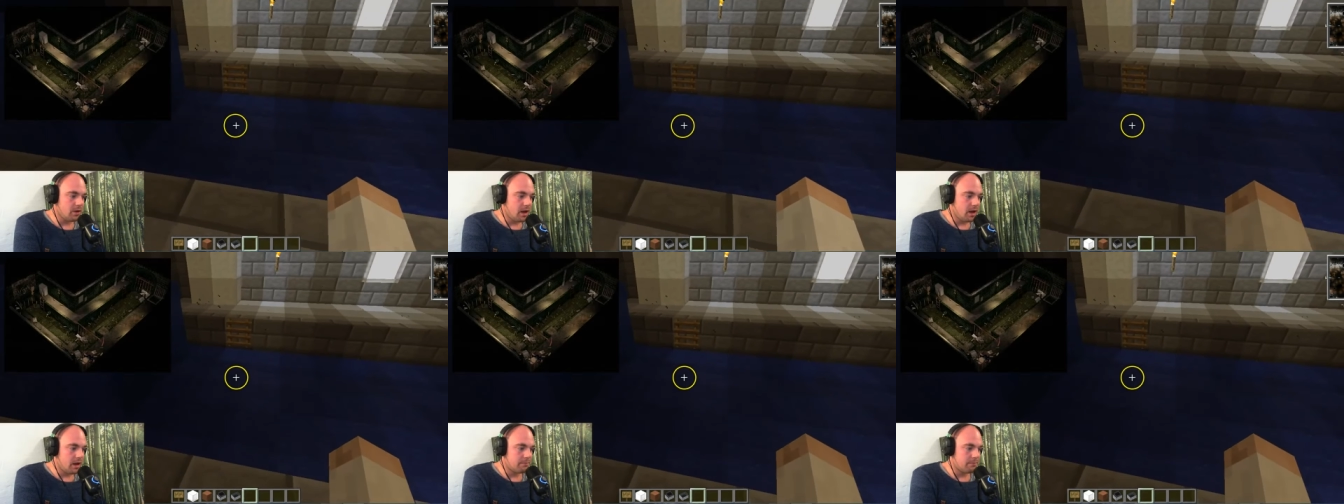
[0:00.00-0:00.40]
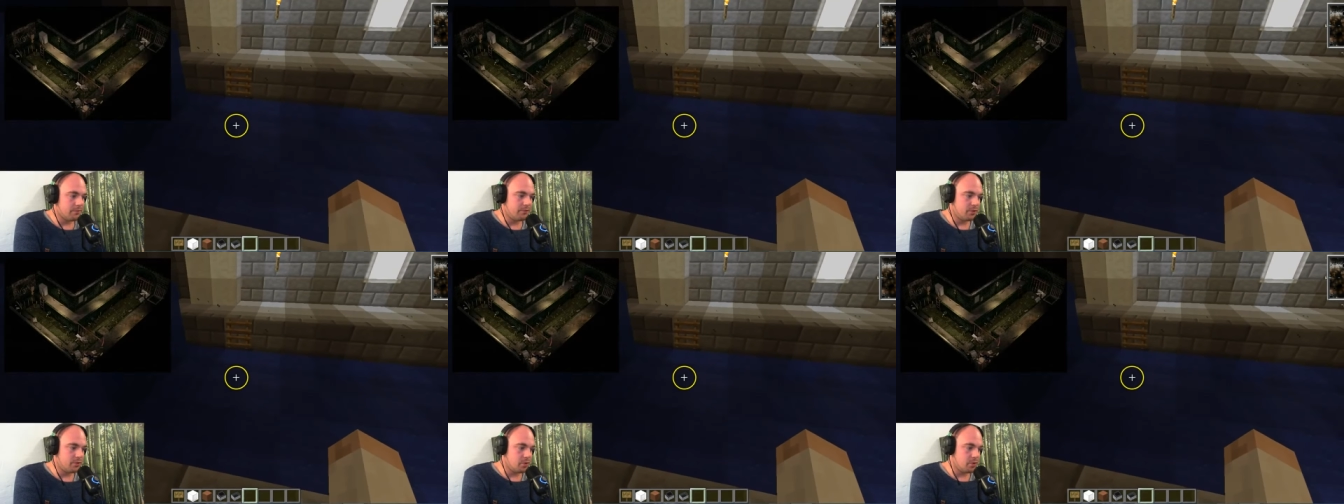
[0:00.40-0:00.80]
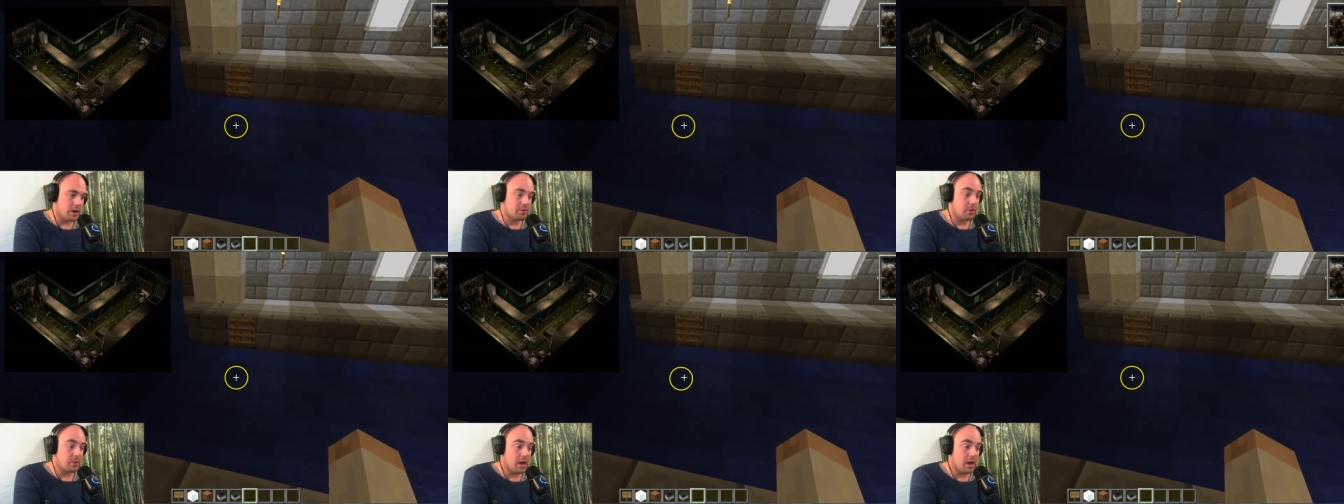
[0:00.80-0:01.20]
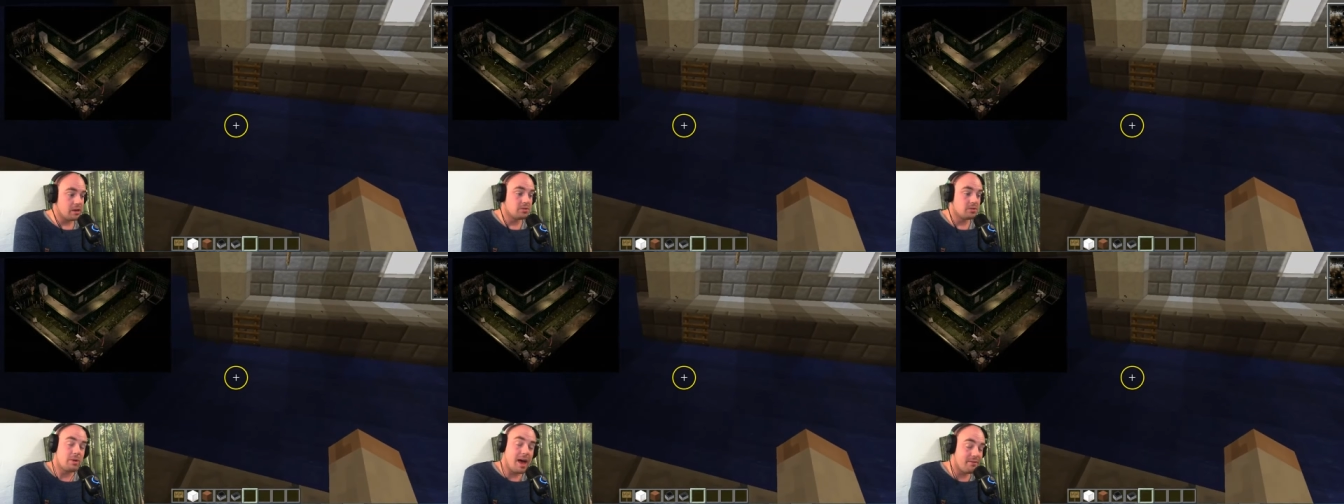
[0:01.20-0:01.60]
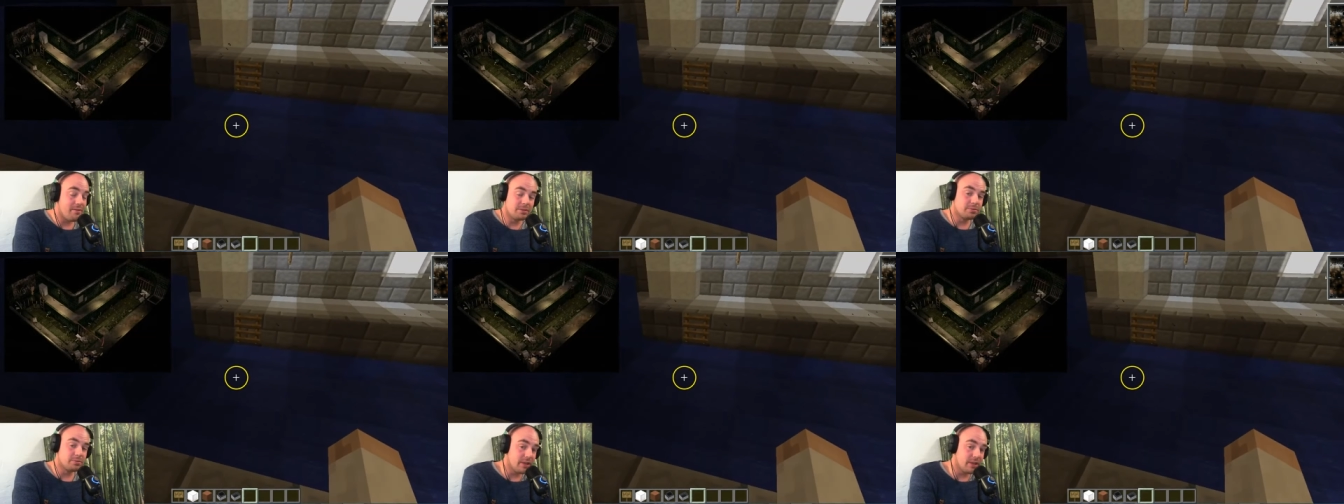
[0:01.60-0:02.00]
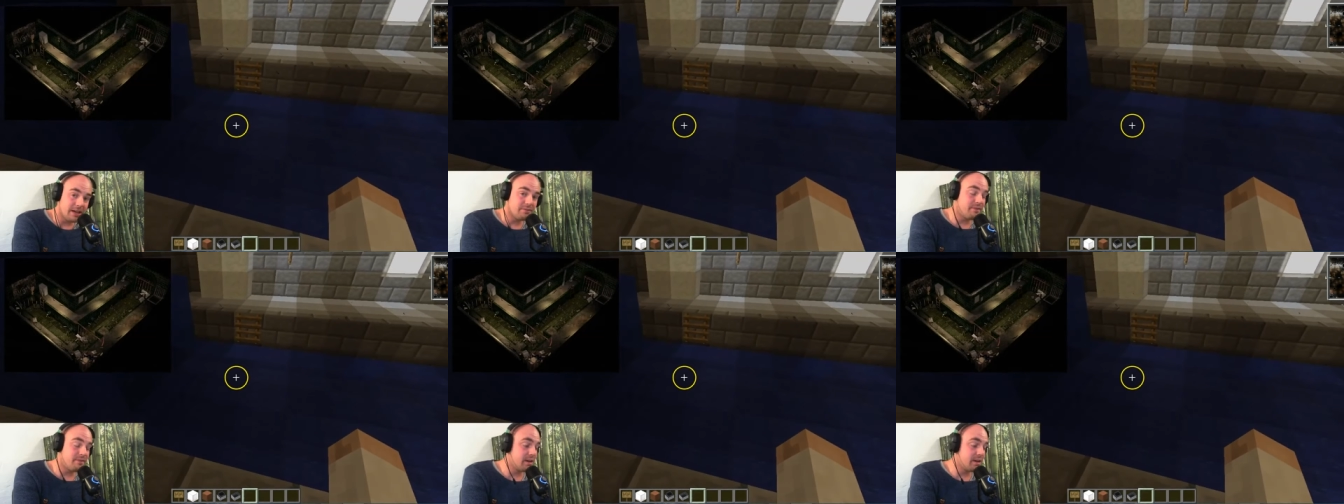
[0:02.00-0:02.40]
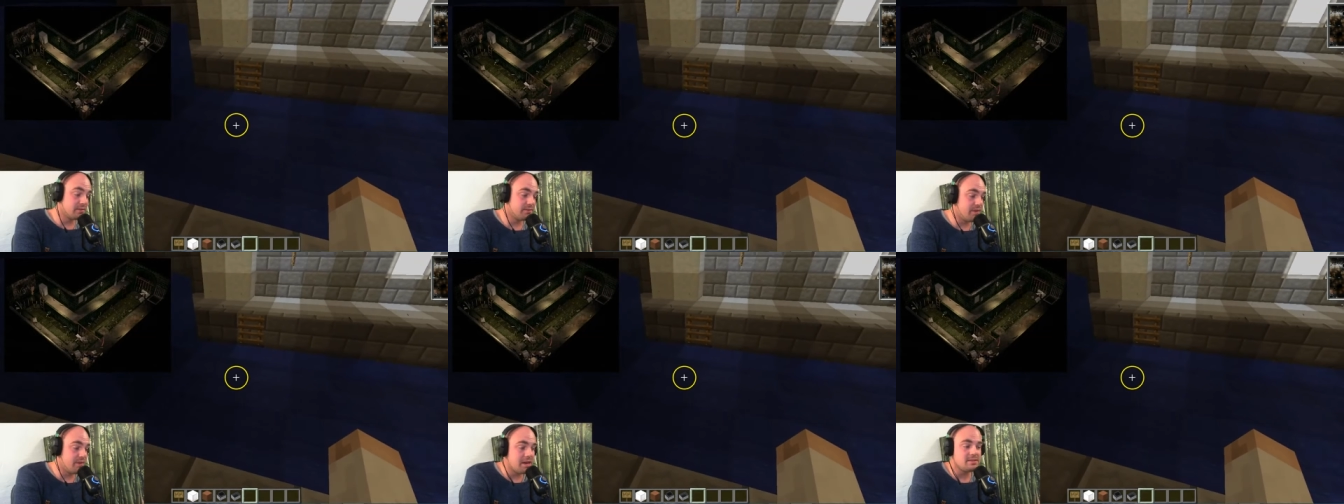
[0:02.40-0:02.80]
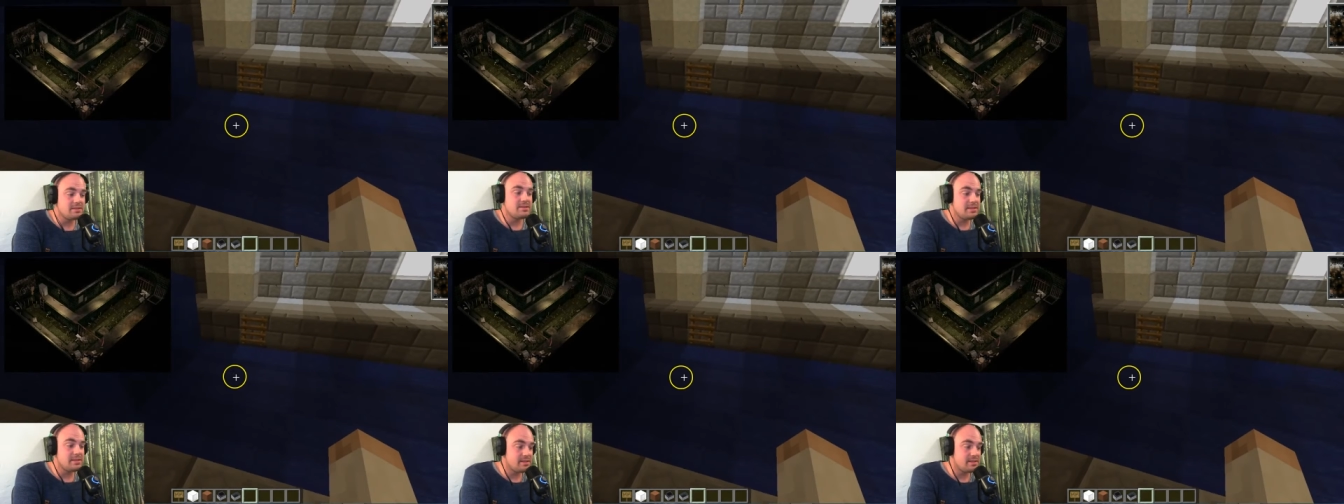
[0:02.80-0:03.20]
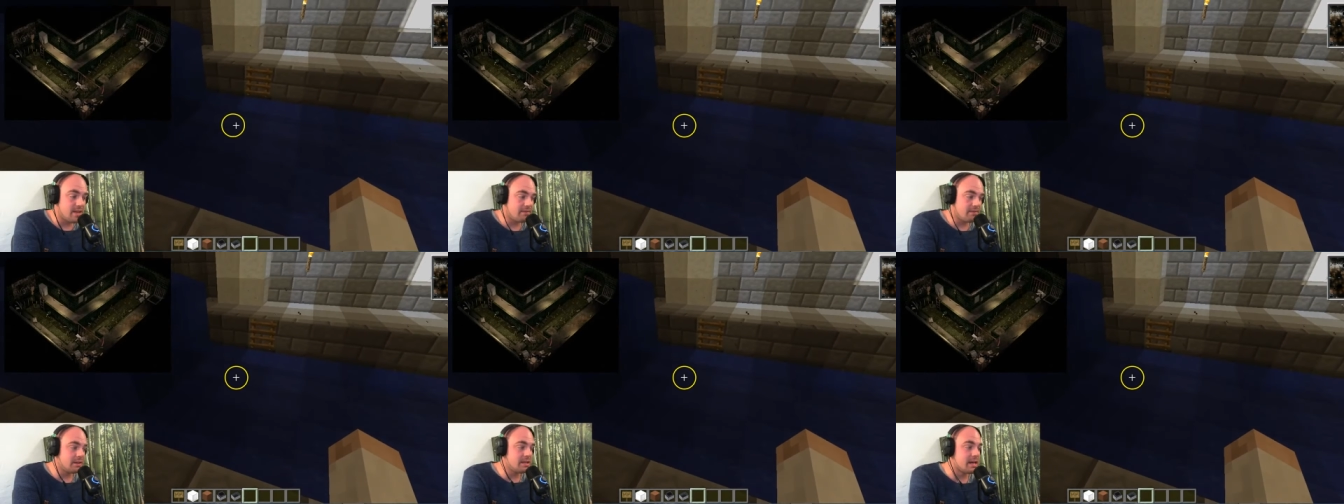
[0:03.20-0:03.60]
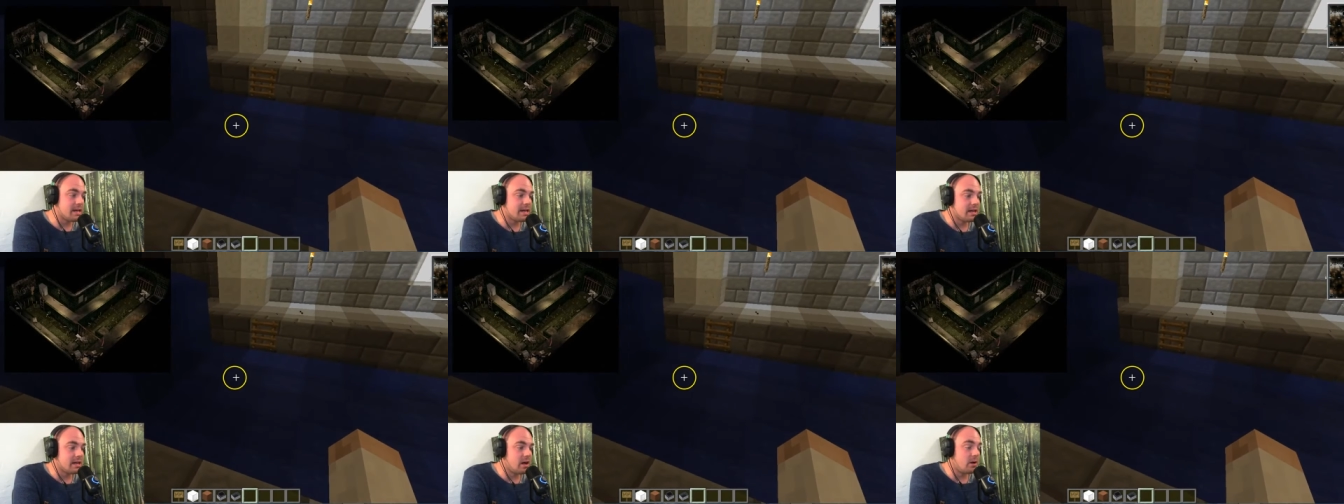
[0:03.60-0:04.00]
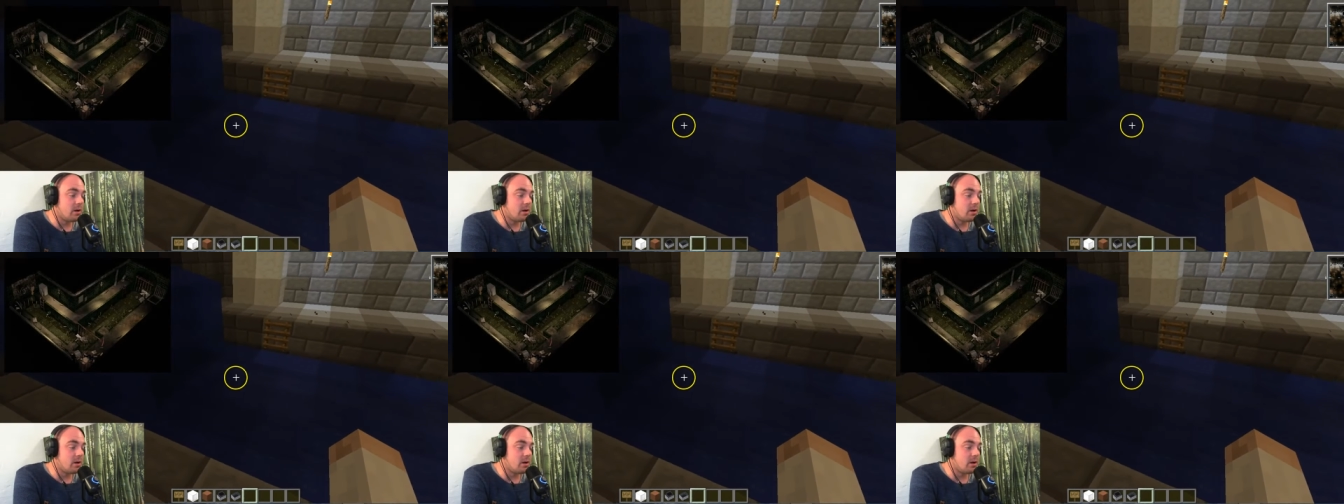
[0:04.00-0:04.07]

Um, for you other guys who haven't played Final Fantasy VII yet,